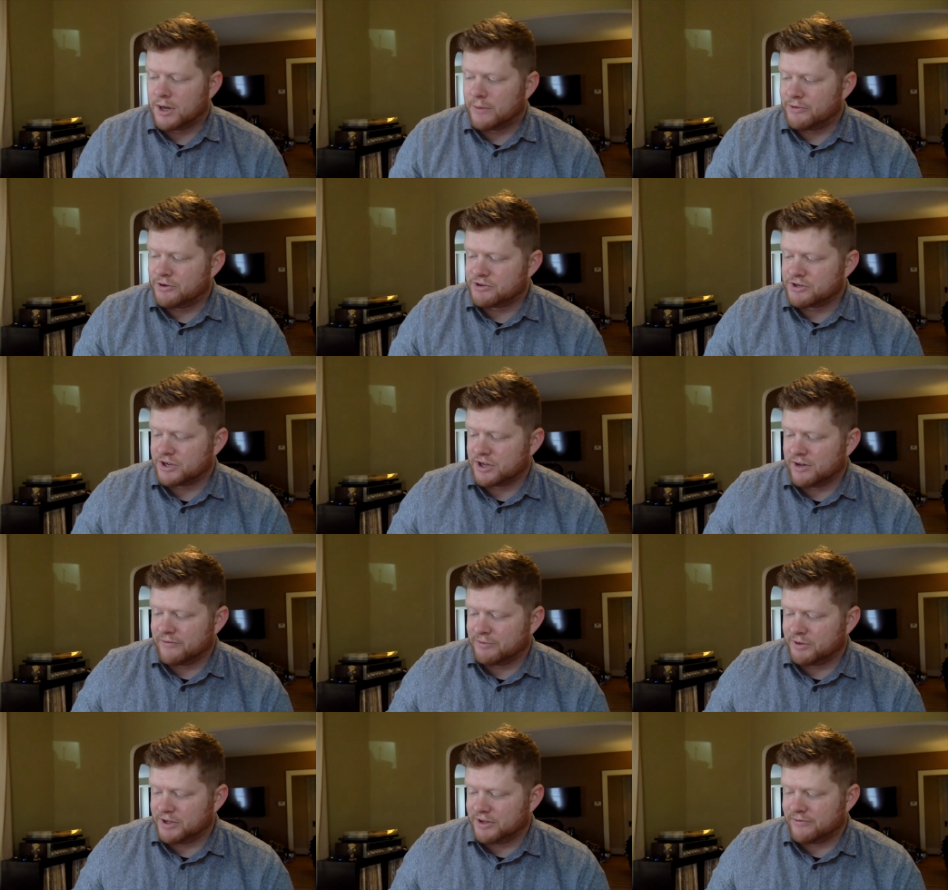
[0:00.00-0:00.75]
There's a
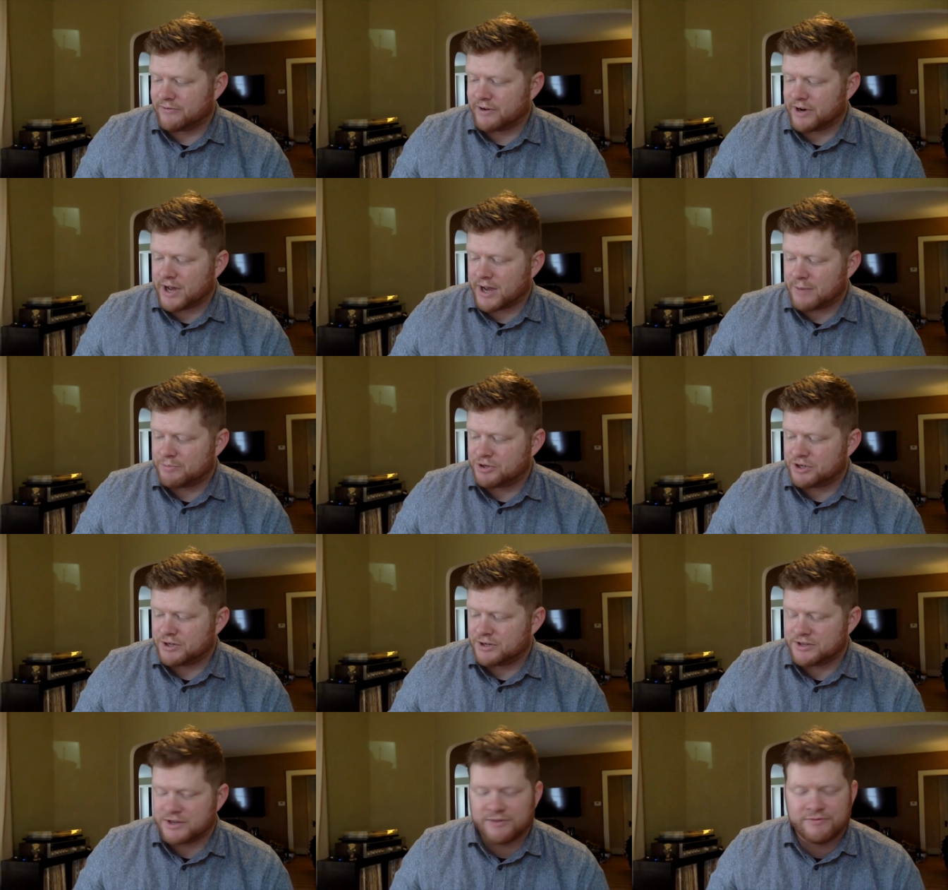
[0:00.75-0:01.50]
couple different
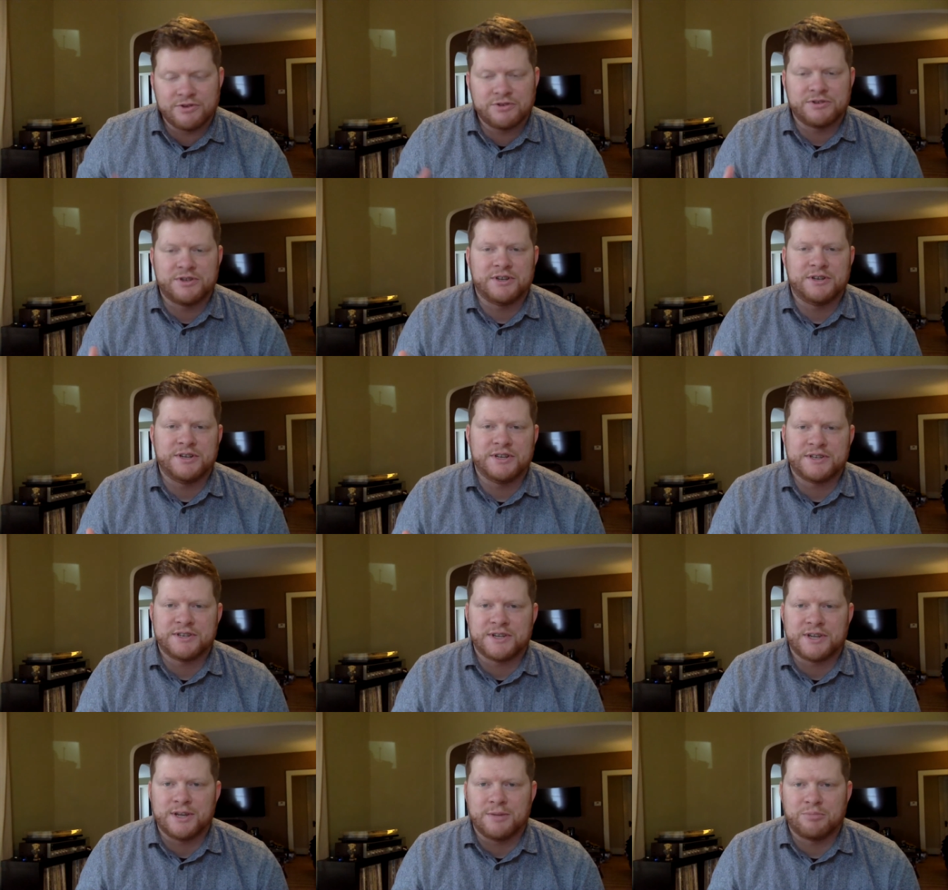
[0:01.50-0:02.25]
options. I've used the
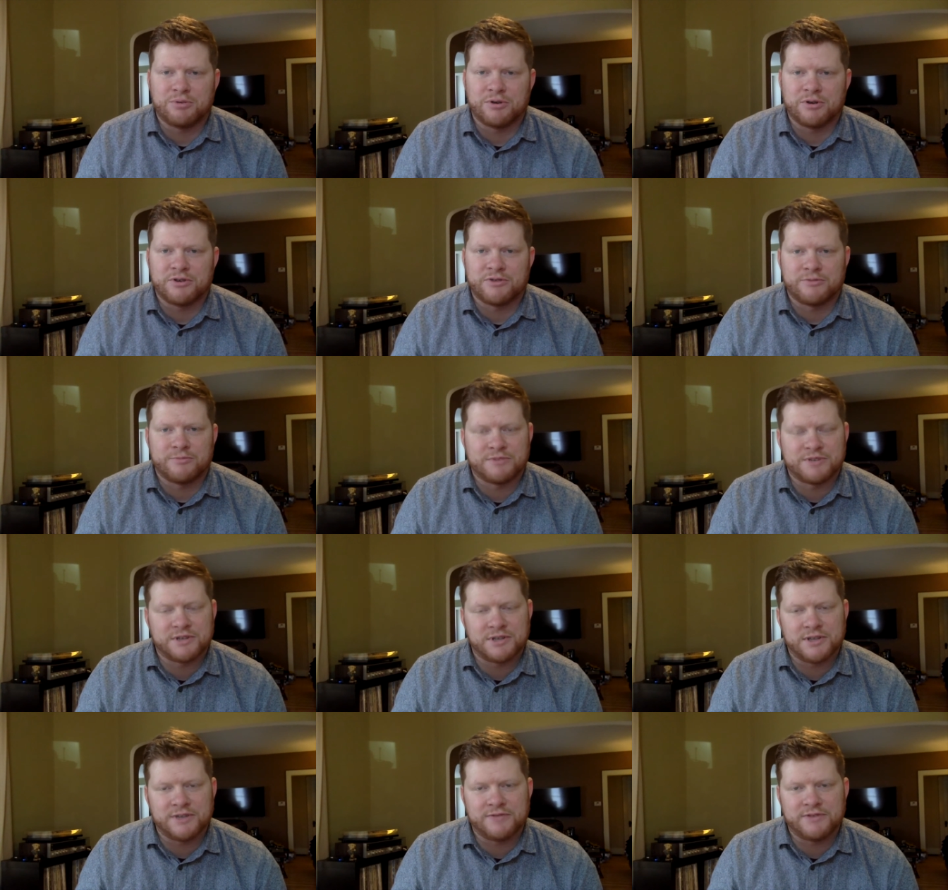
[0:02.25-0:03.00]
disc keepers from
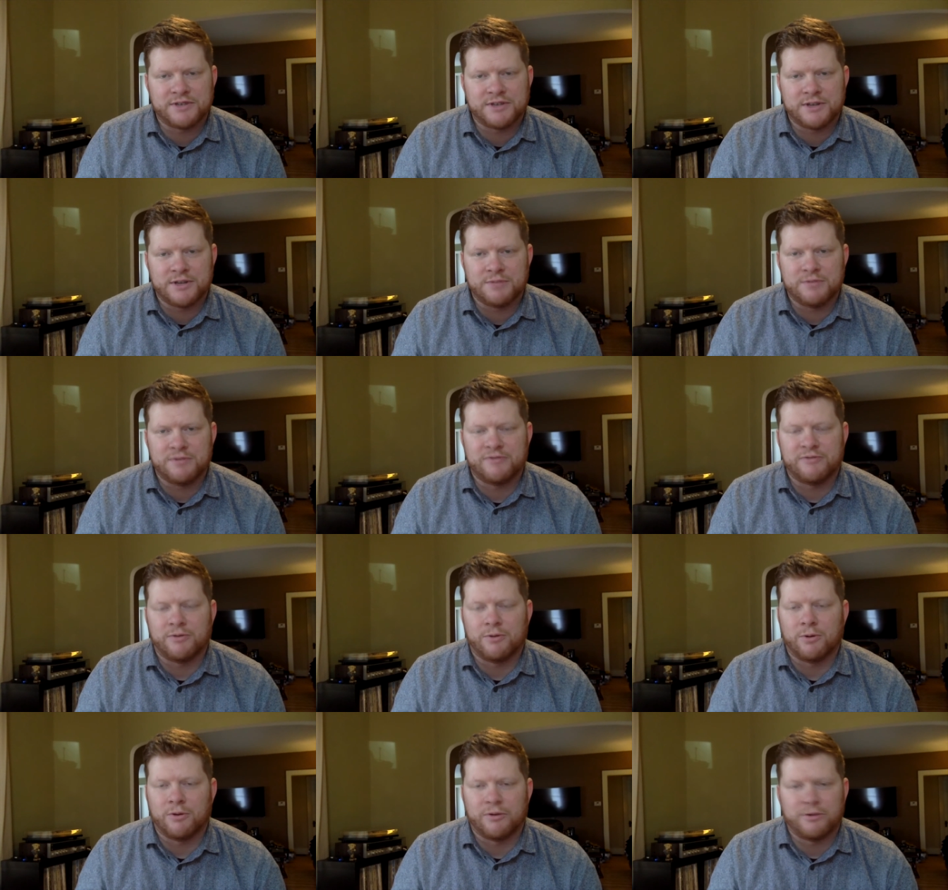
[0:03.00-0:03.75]
Sleeve City
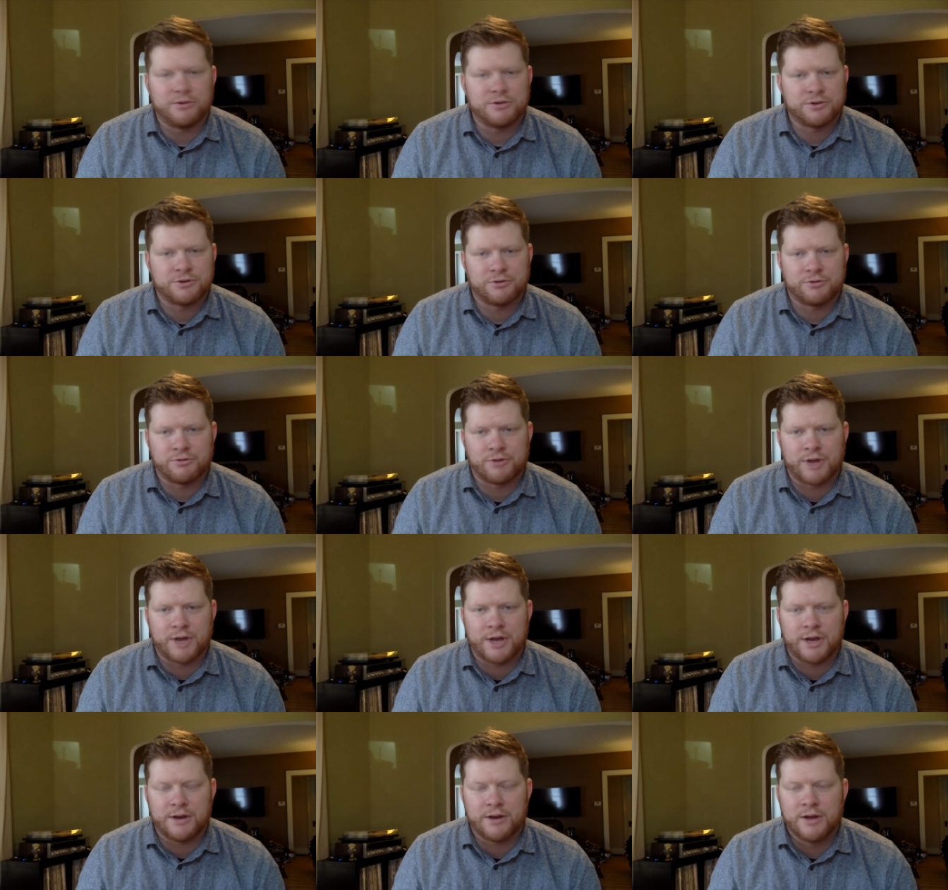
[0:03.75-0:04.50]
before. Those are
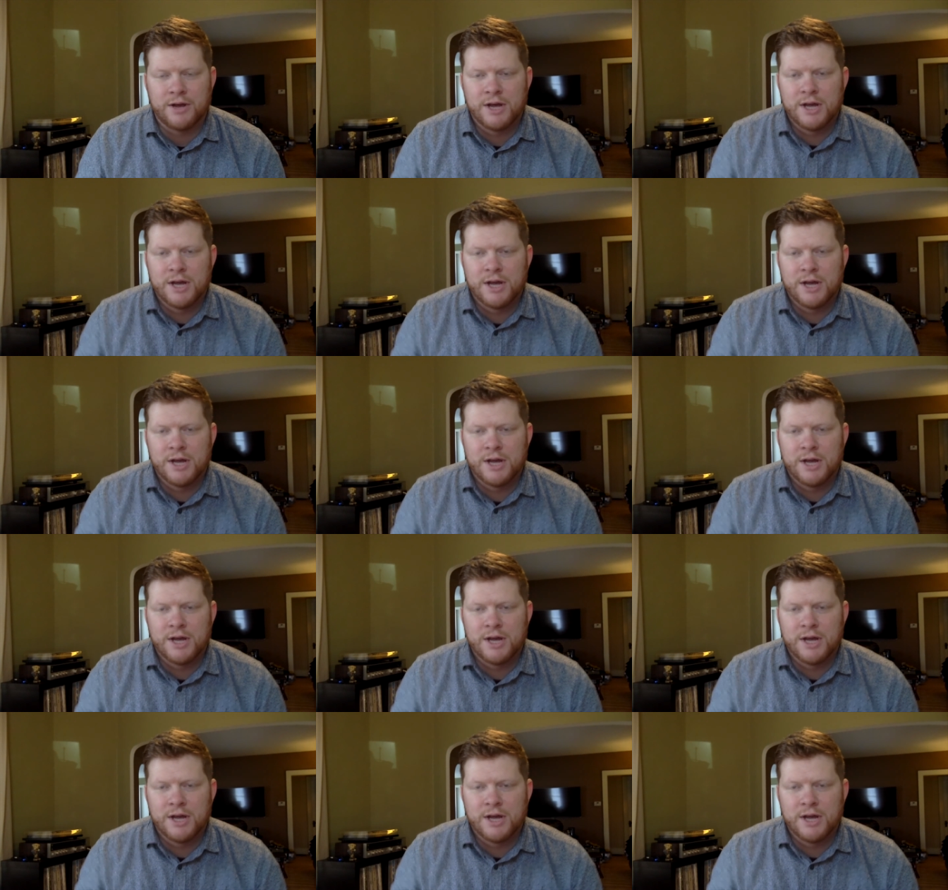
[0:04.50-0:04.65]
great.